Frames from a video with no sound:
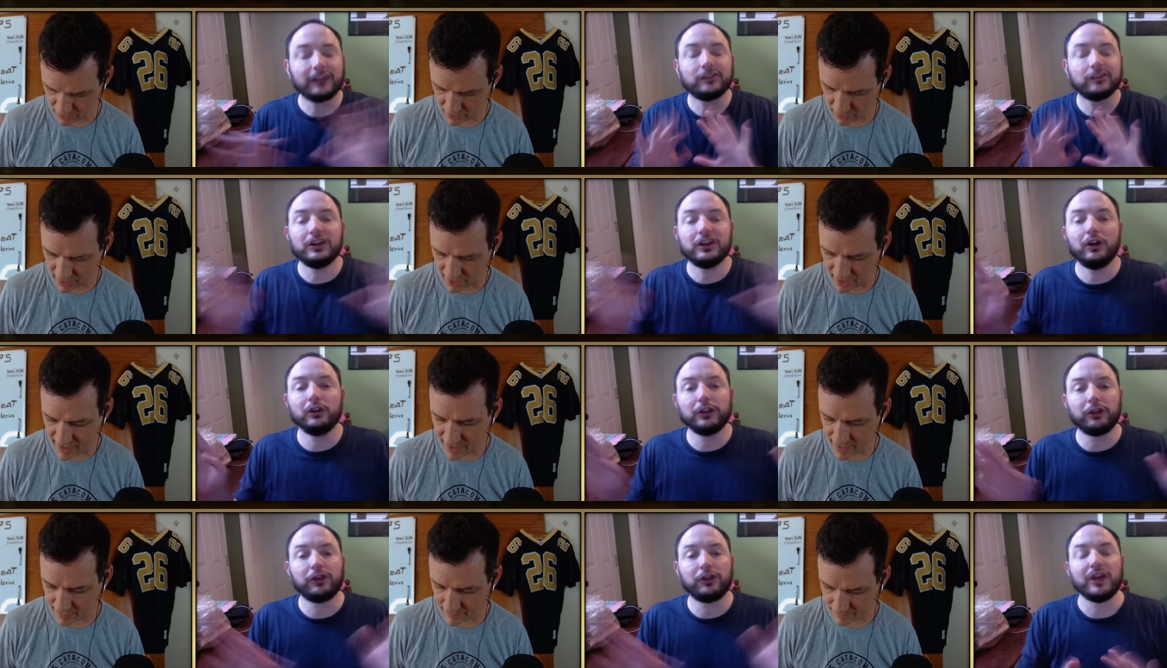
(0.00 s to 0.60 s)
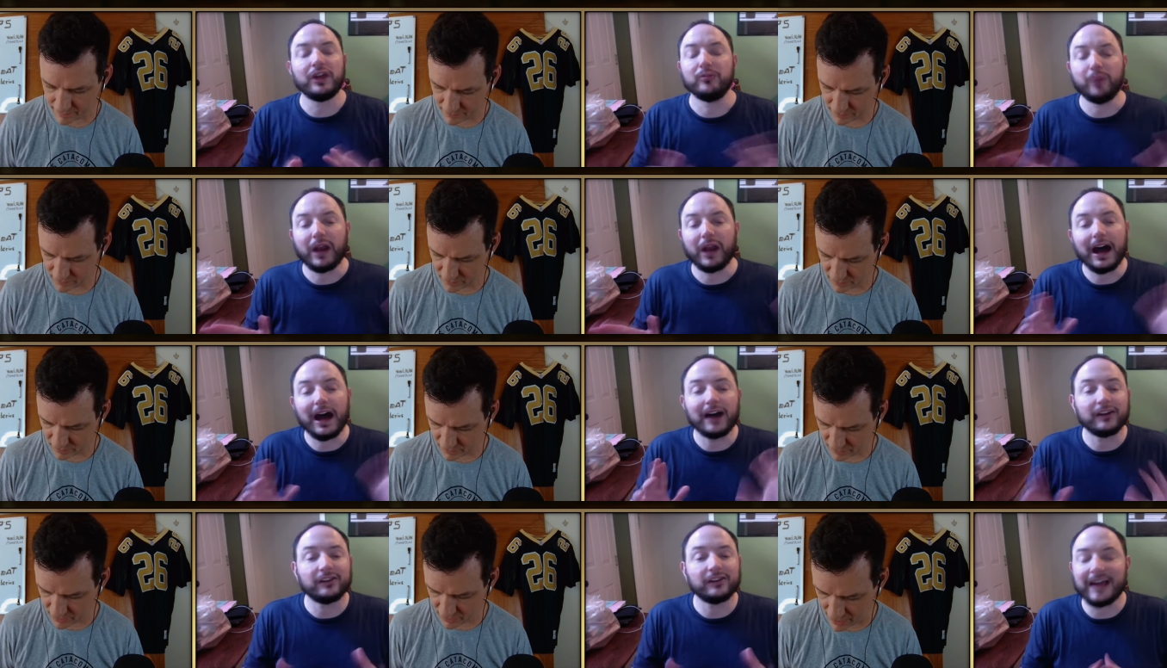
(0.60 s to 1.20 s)
Speaker 1: the okay, only thing. But
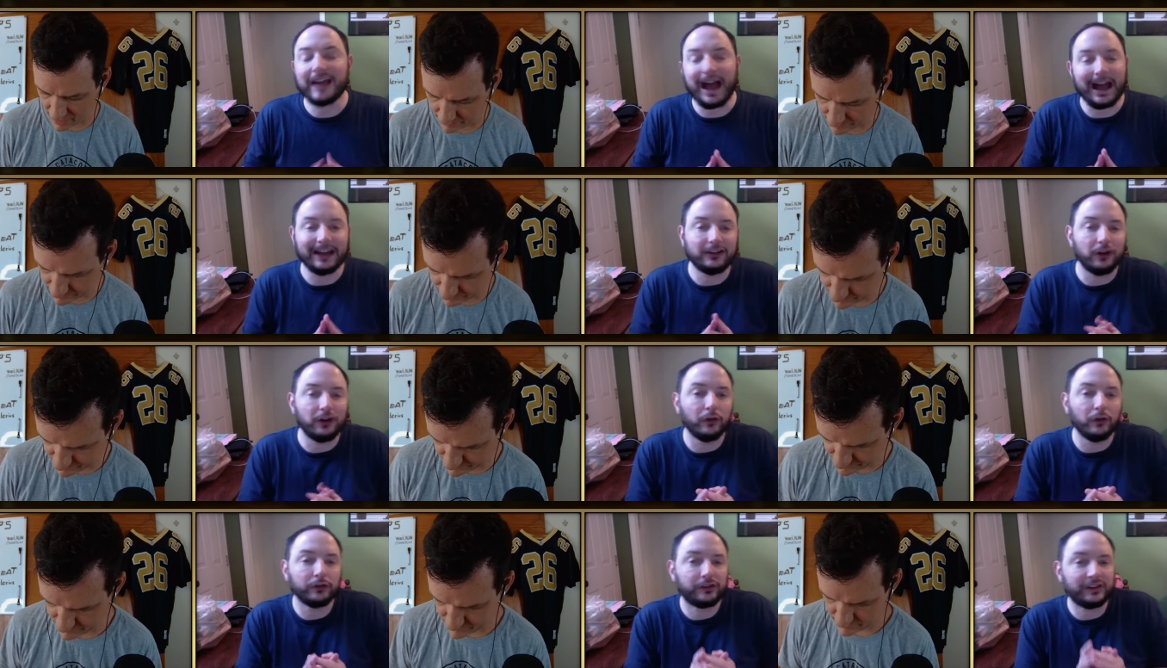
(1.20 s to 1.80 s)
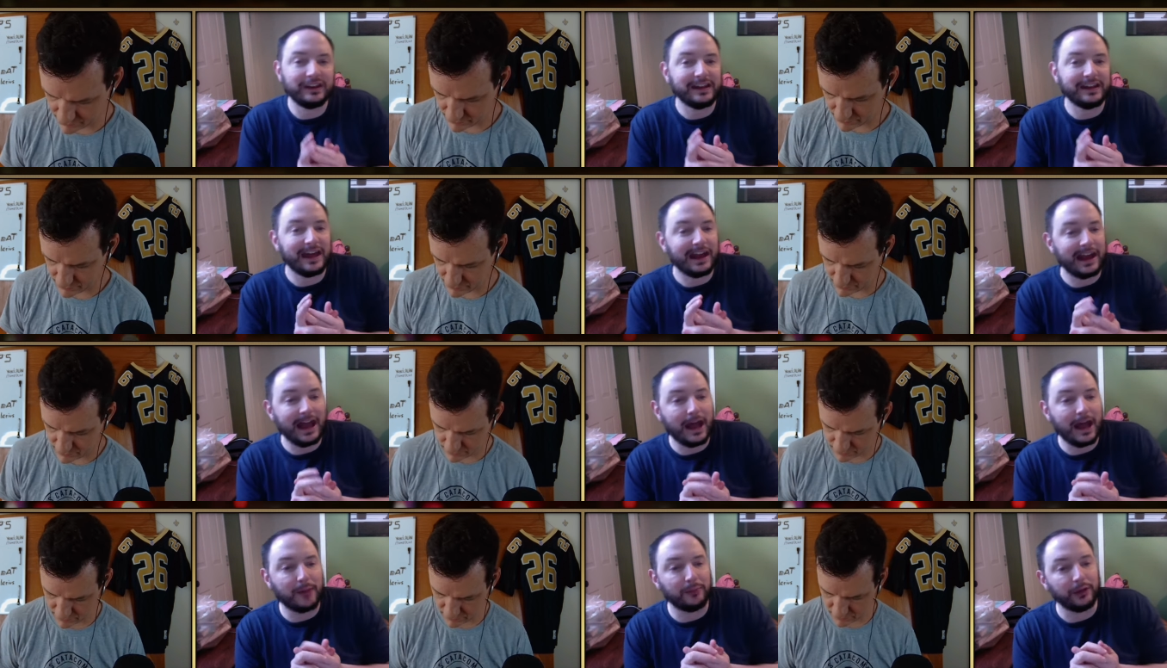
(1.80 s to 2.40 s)
honestly, yep. I don't see that
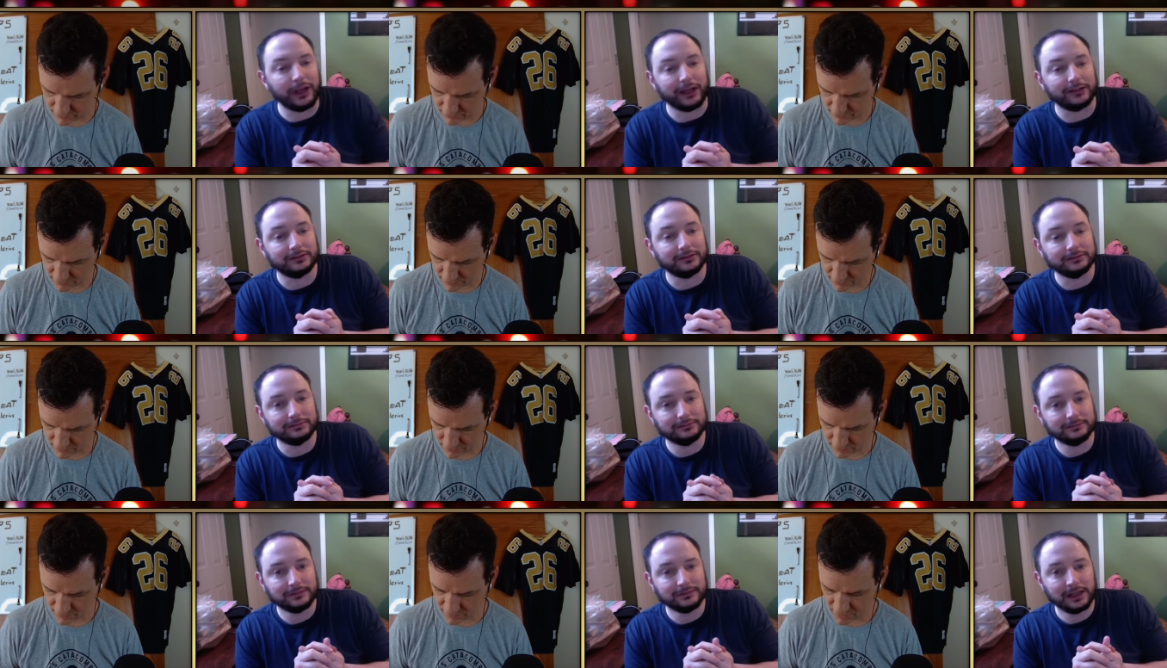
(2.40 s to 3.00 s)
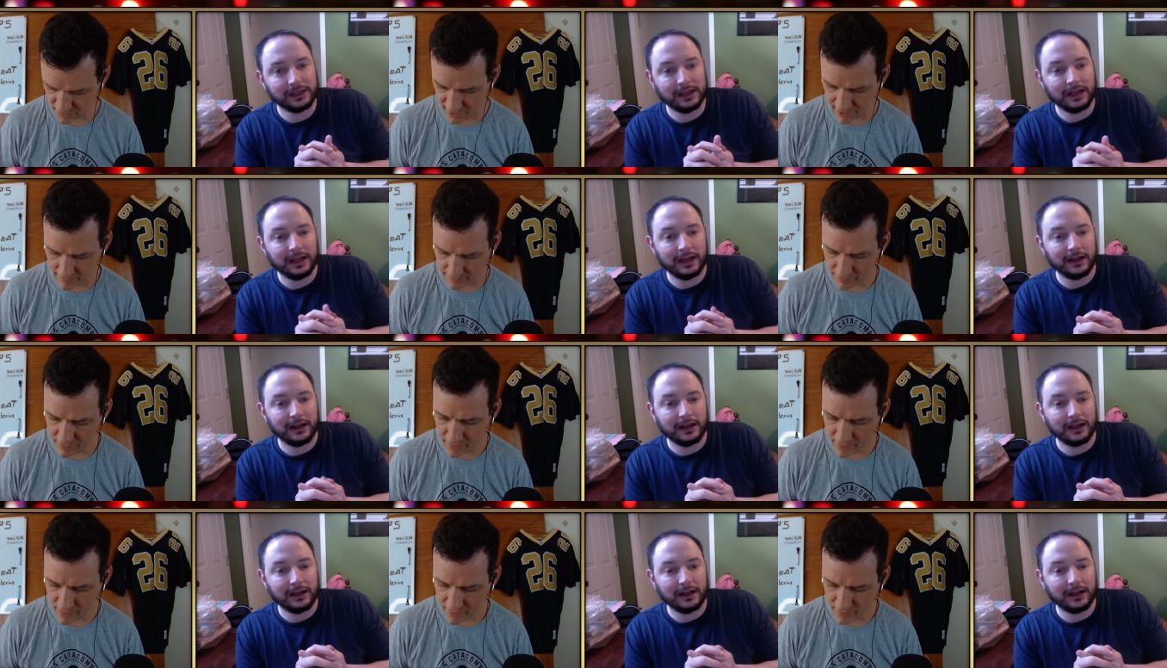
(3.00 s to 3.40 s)
happening. Yep.